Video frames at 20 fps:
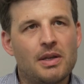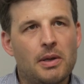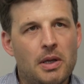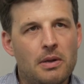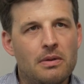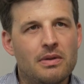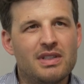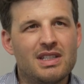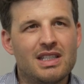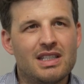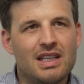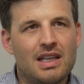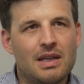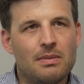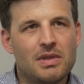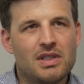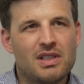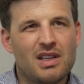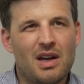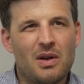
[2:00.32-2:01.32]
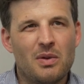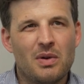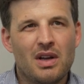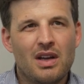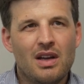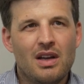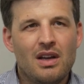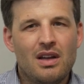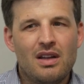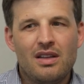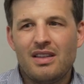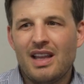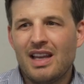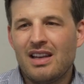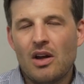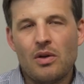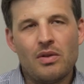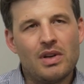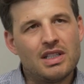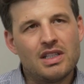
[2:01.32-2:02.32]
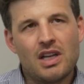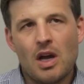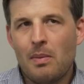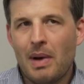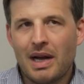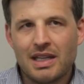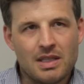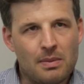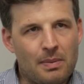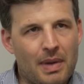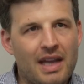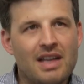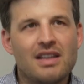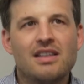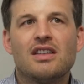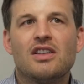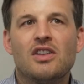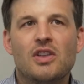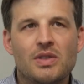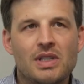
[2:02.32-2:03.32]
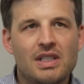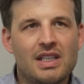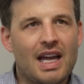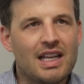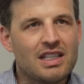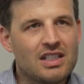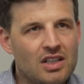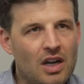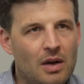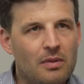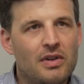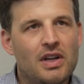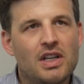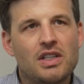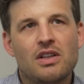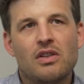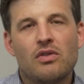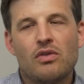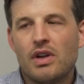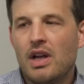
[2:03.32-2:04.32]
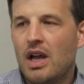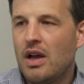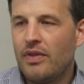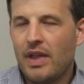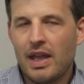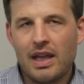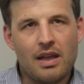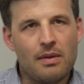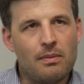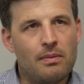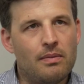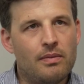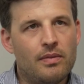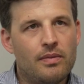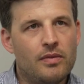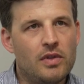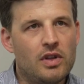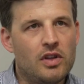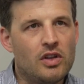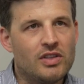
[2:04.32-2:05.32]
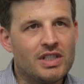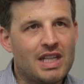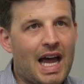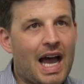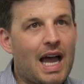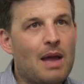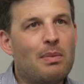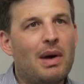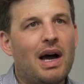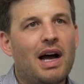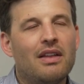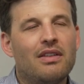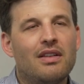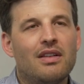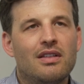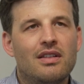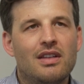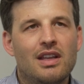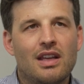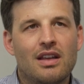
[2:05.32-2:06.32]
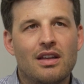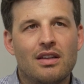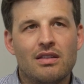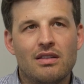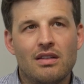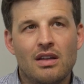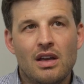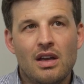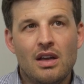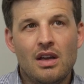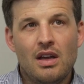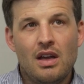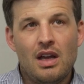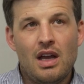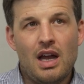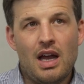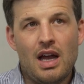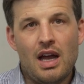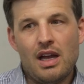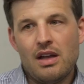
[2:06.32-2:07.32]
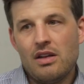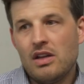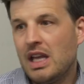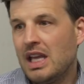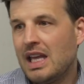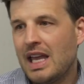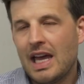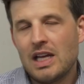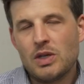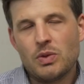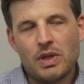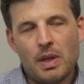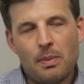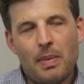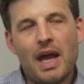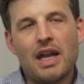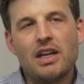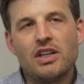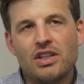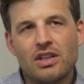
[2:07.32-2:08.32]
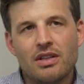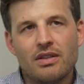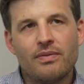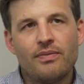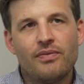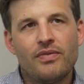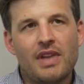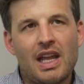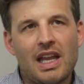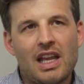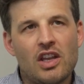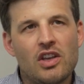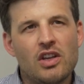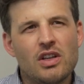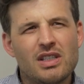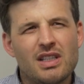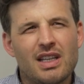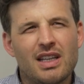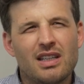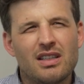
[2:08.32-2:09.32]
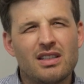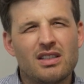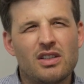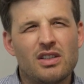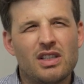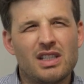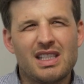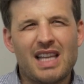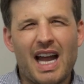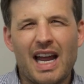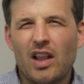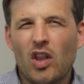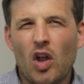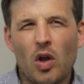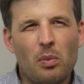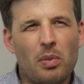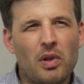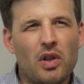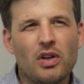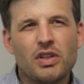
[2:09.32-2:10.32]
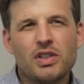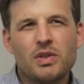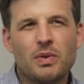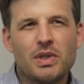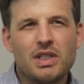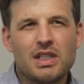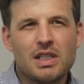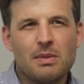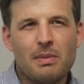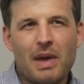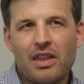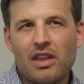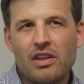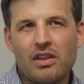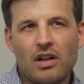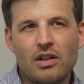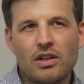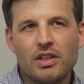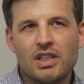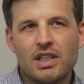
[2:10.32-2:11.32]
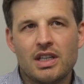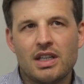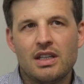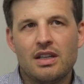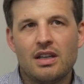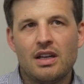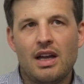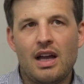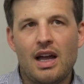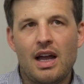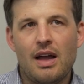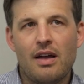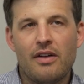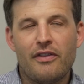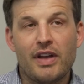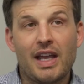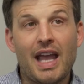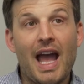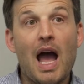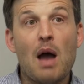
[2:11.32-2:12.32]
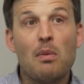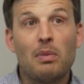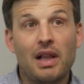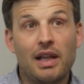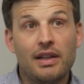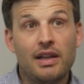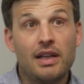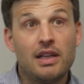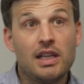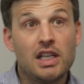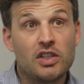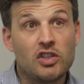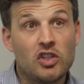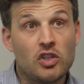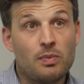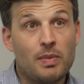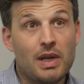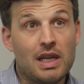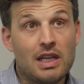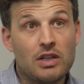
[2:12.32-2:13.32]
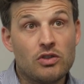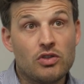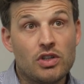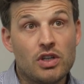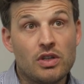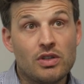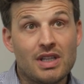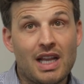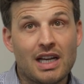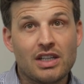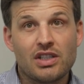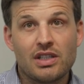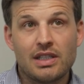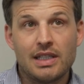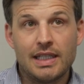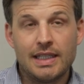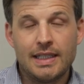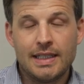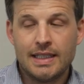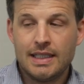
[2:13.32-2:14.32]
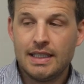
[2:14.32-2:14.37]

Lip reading: the community team so they don't need to go back to base and use a desktop version of Rio. They can use an iPad, they can engage with the patient. They can use things such as Dialogue Plus, which is a methodology for care planning. It's just being introduced nationally.